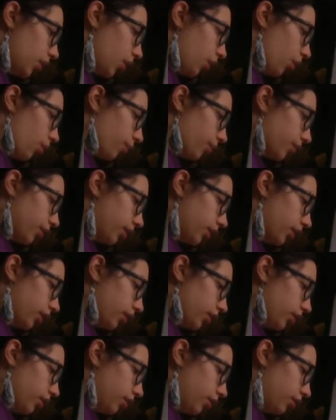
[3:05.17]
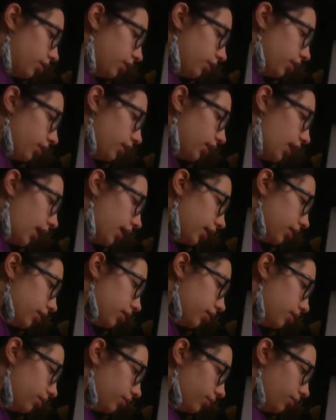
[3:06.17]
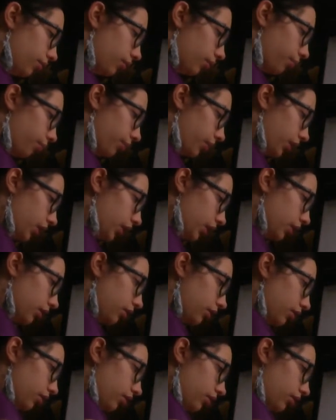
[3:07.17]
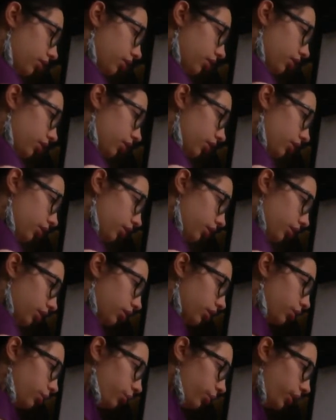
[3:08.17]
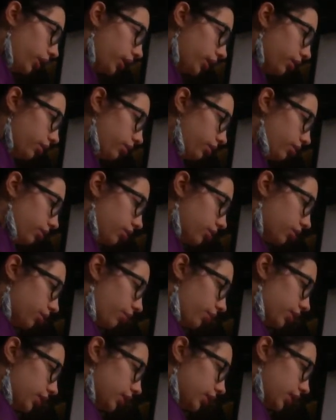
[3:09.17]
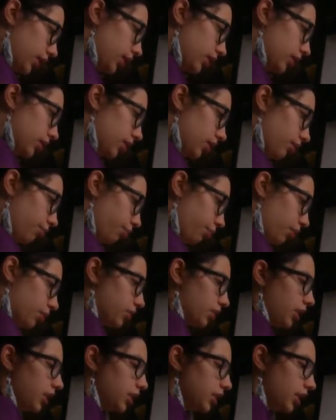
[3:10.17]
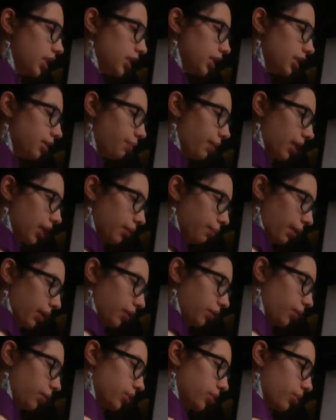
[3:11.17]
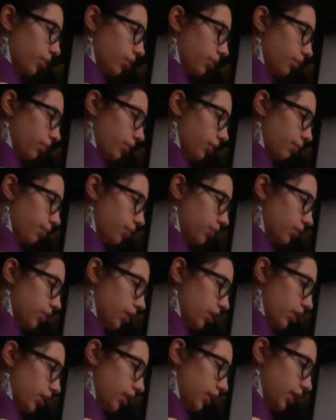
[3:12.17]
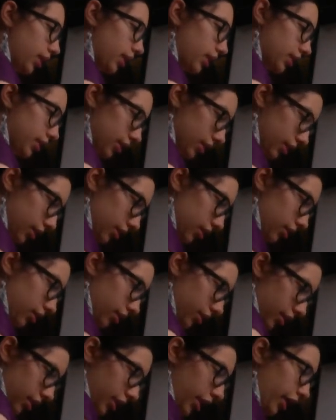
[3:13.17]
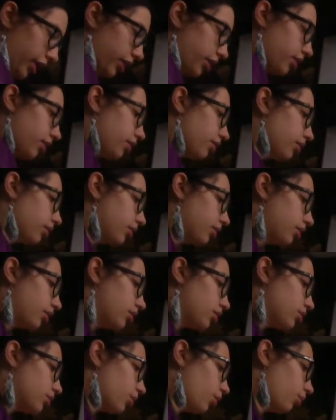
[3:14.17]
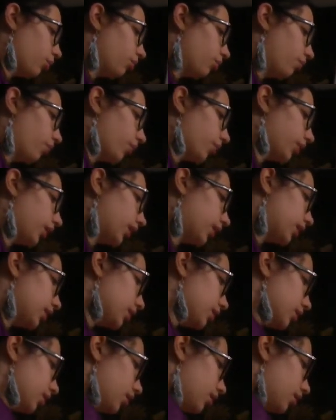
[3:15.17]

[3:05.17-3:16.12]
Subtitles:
of the height from here to here. So it's this plus this divided by 2 is going to give us this height. So for that is,